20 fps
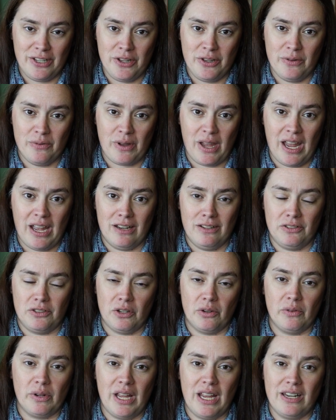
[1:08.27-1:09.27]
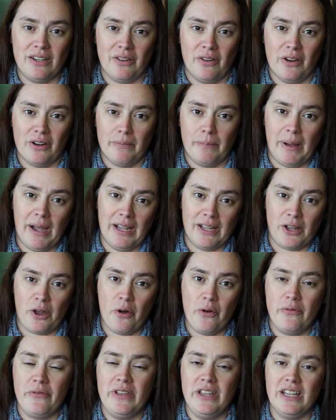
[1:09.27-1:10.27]
you can donate on my
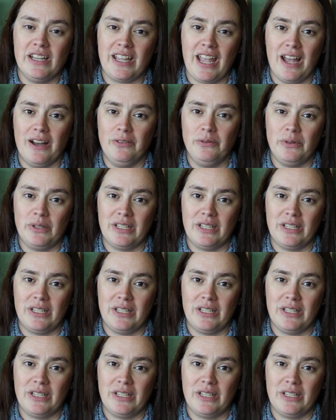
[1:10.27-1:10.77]
Ko-fi account,